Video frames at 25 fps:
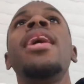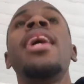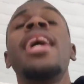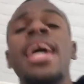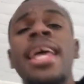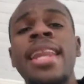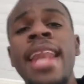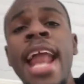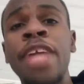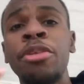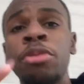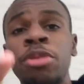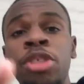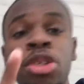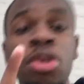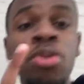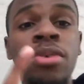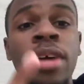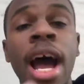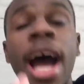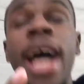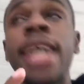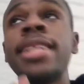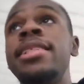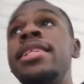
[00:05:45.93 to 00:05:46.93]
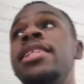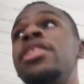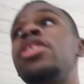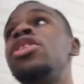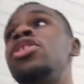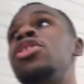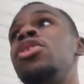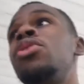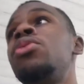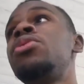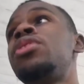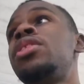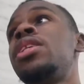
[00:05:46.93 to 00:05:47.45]
And that's what you guys need to
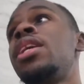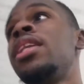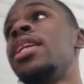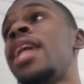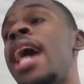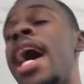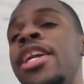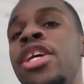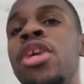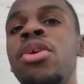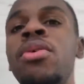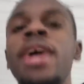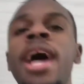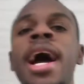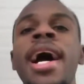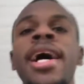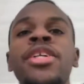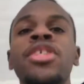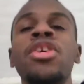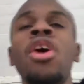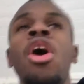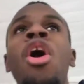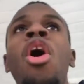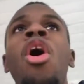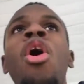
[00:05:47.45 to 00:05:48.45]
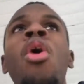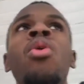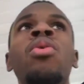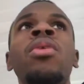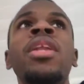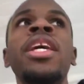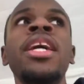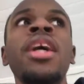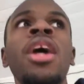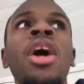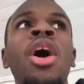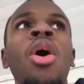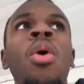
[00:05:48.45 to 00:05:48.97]
do. See, a lot of you guys are
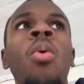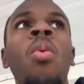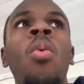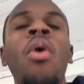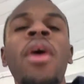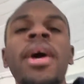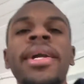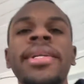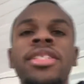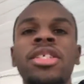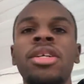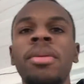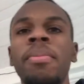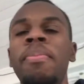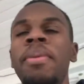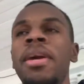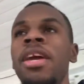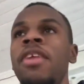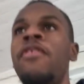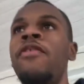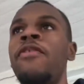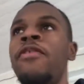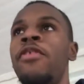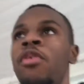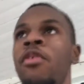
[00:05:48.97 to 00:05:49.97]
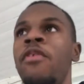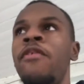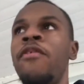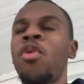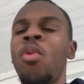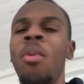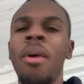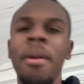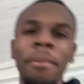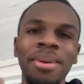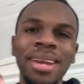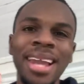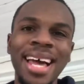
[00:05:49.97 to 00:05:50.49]
only wanting to be fruitful
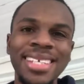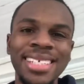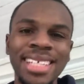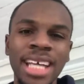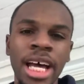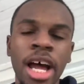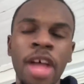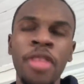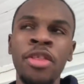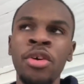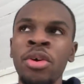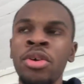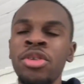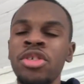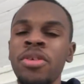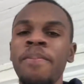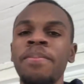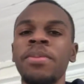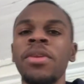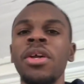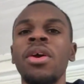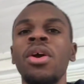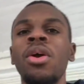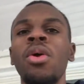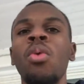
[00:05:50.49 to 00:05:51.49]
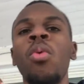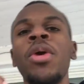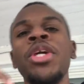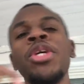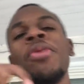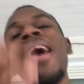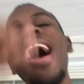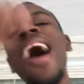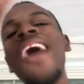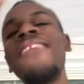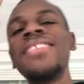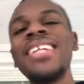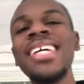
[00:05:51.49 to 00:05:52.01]
and bless others when you
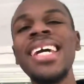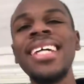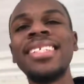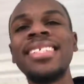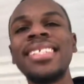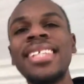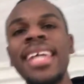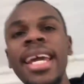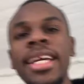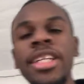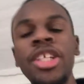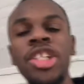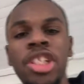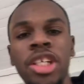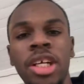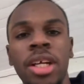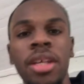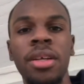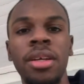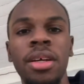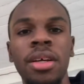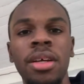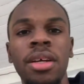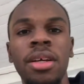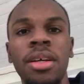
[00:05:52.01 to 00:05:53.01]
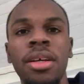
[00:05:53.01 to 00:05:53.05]
have the attention,